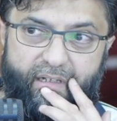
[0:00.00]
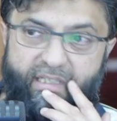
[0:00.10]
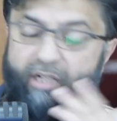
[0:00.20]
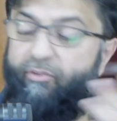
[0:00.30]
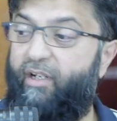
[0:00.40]

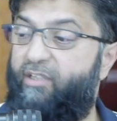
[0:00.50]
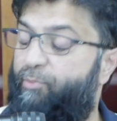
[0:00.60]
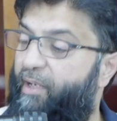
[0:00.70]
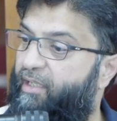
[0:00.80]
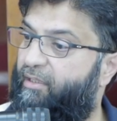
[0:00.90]
and then I
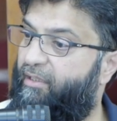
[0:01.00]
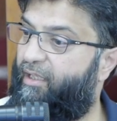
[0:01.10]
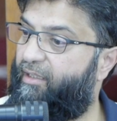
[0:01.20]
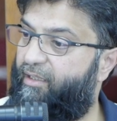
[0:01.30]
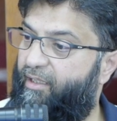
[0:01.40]
realized,
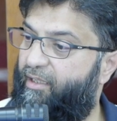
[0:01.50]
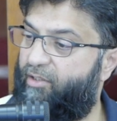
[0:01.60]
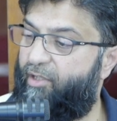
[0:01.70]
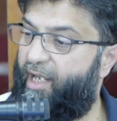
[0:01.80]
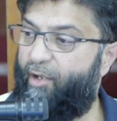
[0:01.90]
subhanAllah,
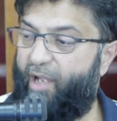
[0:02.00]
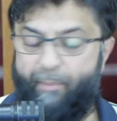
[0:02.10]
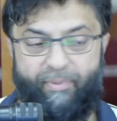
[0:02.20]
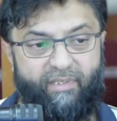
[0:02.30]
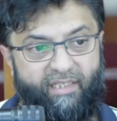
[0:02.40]
I don't know how it
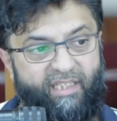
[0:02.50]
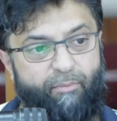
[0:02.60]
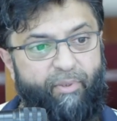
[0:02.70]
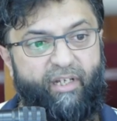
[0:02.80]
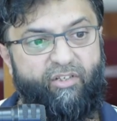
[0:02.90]
happened, I
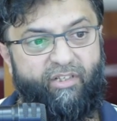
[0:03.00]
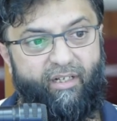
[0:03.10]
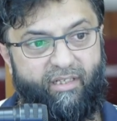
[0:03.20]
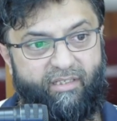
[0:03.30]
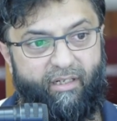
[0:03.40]
didn't pray
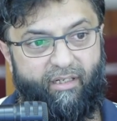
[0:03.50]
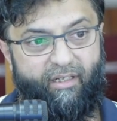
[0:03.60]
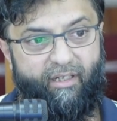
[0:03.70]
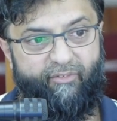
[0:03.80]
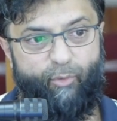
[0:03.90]
Isha last night
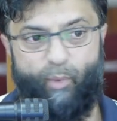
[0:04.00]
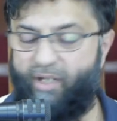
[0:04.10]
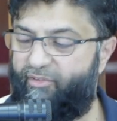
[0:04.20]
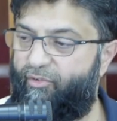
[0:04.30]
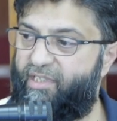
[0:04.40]
for
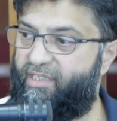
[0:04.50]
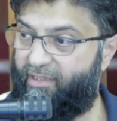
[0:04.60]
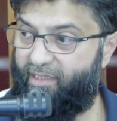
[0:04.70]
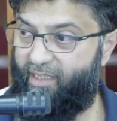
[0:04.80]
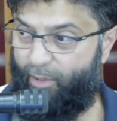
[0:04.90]
whatever
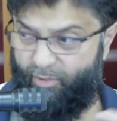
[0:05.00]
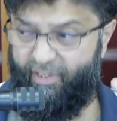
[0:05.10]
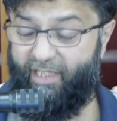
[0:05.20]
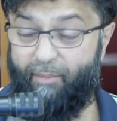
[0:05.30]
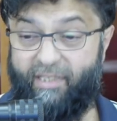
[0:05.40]
reason. I was
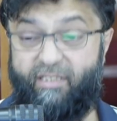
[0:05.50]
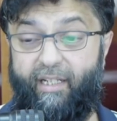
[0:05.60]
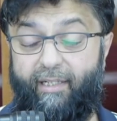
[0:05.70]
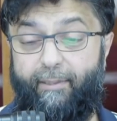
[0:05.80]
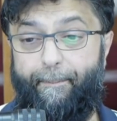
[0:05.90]
feeling a bit
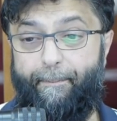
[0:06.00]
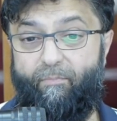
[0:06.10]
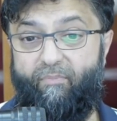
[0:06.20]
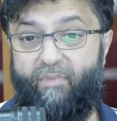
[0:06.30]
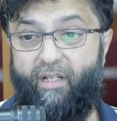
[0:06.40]
sick.
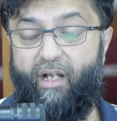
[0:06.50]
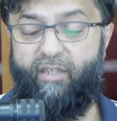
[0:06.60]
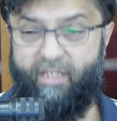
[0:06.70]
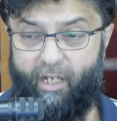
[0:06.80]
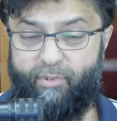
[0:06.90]

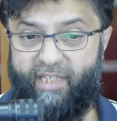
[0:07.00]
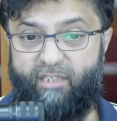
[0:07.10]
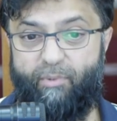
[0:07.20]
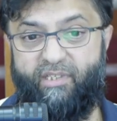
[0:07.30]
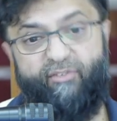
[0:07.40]
I was, I was
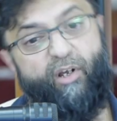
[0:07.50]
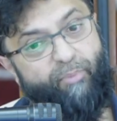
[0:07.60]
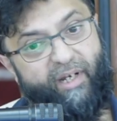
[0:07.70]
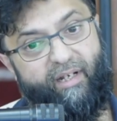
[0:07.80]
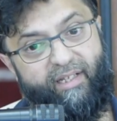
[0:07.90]
saying to myself,
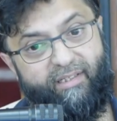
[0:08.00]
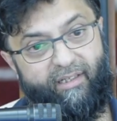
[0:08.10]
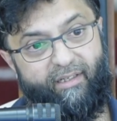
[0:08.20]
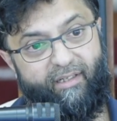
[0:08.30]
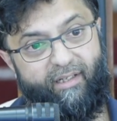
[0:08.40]
I'll pray
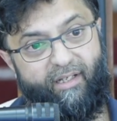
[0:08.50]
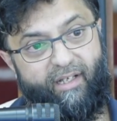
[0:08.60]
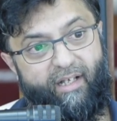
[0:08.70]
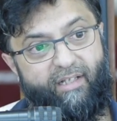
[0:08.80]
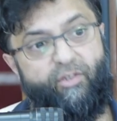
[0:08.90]
later.
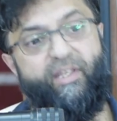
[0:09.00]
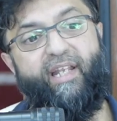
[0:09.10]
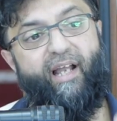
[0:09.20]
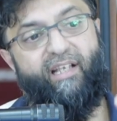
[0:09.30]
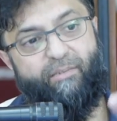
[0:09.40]
So
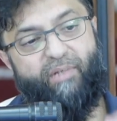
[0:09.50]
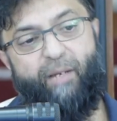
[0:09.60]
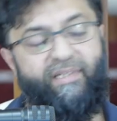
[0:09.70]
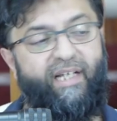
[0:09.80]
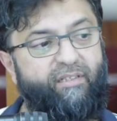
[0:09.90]
then, as I'm
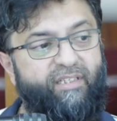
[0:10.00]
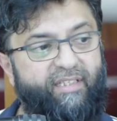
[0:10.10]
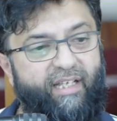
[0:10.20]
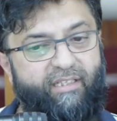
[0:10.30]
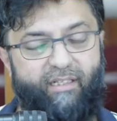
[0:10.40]
coming down the
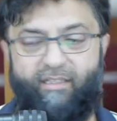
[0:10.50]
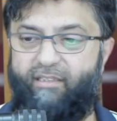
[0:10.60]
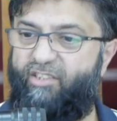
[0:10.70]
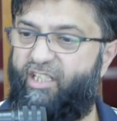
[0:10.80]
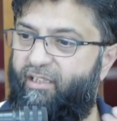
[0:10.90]
stairs,
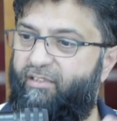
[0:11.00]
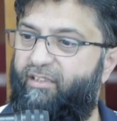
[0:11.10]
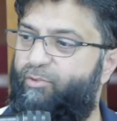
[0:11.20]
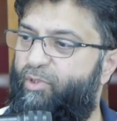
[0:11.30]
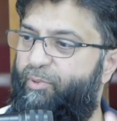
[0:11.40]
shaitan
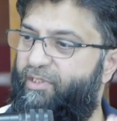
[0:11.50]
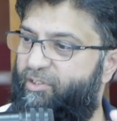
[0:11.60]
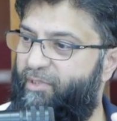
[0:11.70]
starts whispering